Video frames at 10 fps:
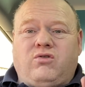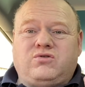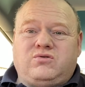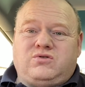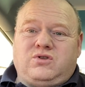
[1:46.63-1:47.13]

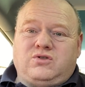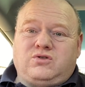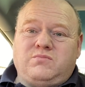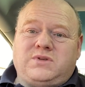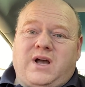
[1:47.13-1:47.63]

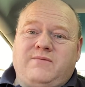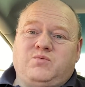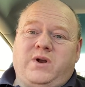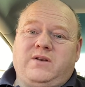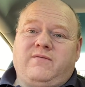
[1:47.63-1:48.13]
sometimes
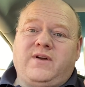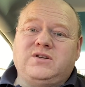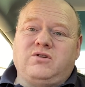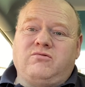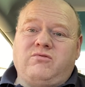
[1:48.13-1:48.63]
when
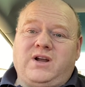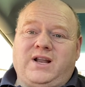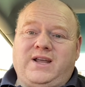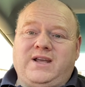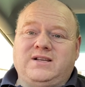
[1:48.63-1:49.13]
things look
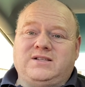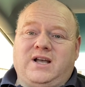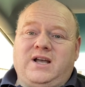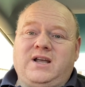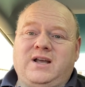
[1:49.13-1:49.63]
really
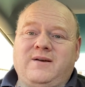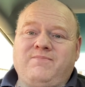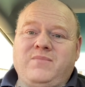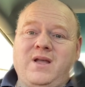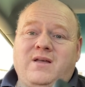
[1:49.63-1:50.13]
easy,
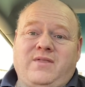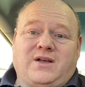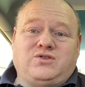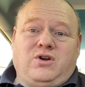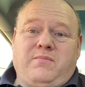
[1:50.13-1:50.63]

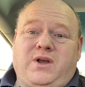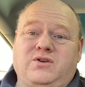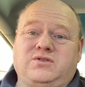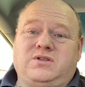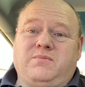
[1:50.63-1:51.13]
that's only
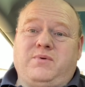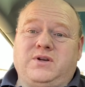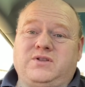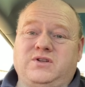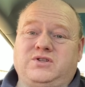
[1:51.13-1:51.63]
because the
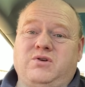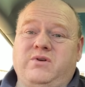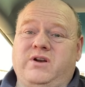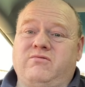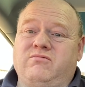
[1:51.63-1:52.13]
person that's
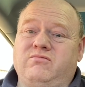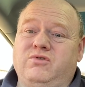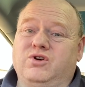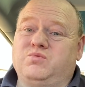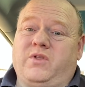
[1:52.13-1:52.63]
doing it
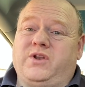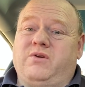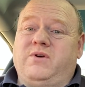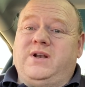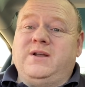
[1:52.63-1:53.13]
knows what they're
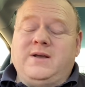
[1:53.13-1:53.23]
doing.